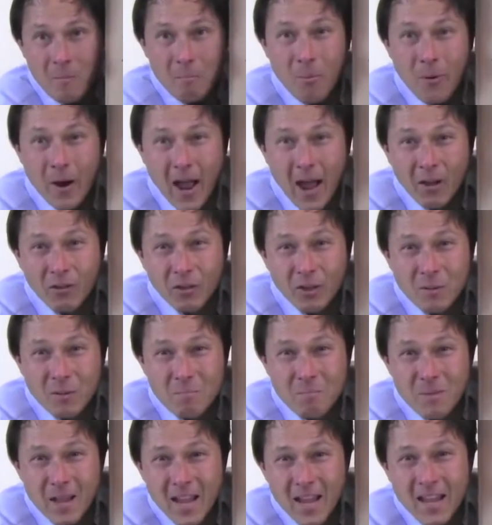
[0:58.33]
Proudly
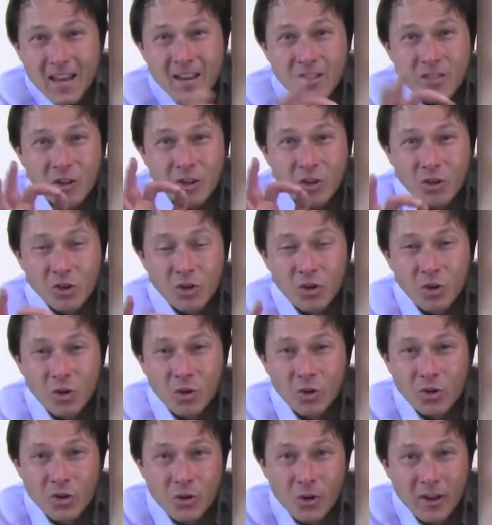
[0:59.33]
made in the good
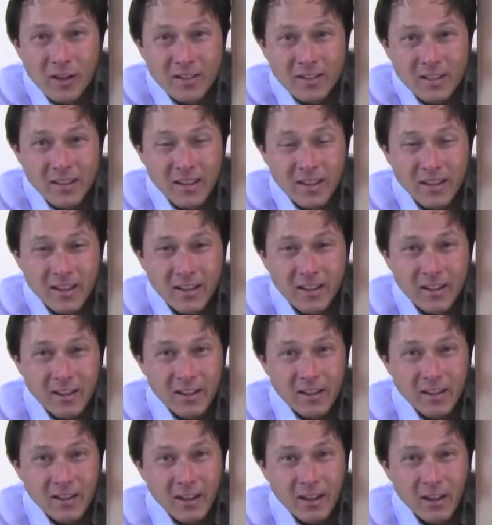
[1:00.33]
old USA,
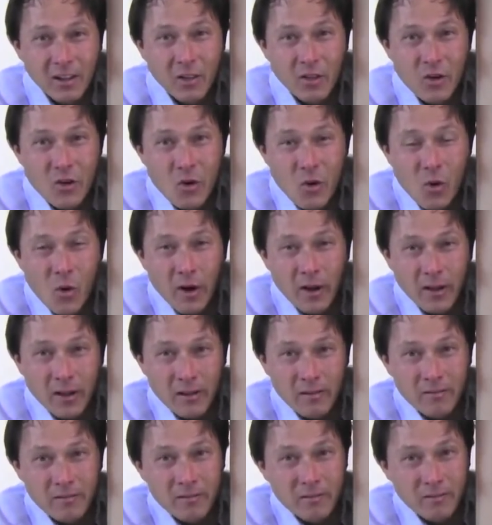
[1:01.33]
Illinois.
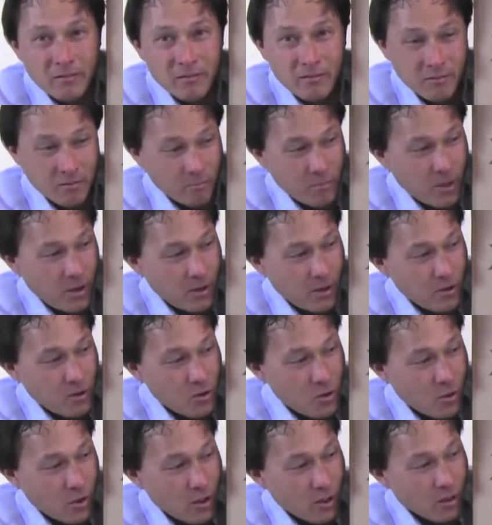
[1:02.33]
Made in
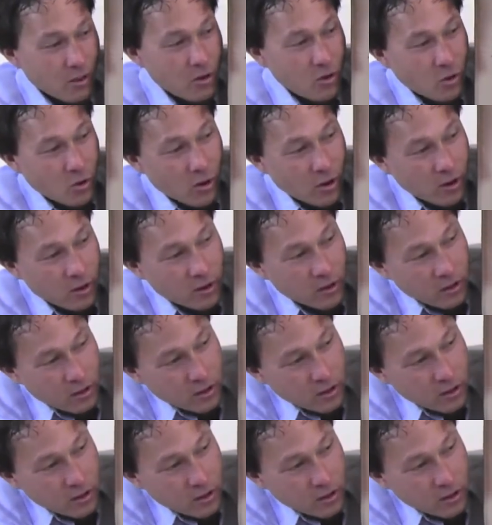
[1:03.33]
Illinois,